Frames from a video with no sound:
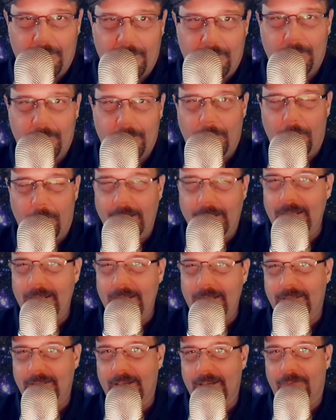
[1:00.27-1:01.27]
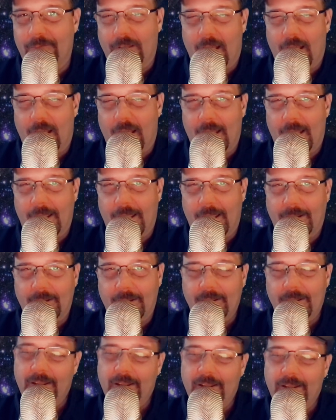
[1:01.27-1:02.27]
are easy enough to hide
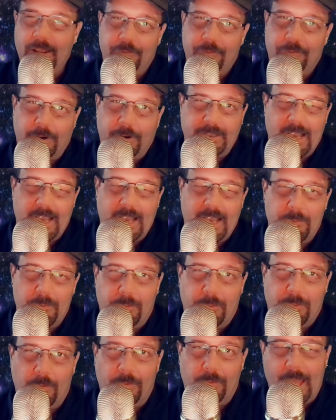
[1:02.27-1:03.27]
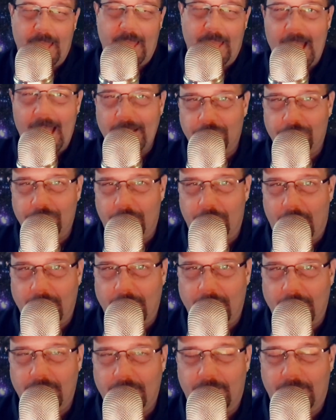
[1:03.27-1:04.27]
if, for example, the
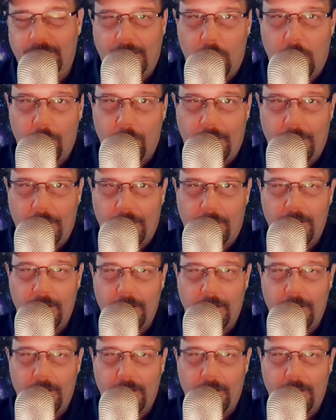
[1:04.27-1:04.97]
astronauts that go there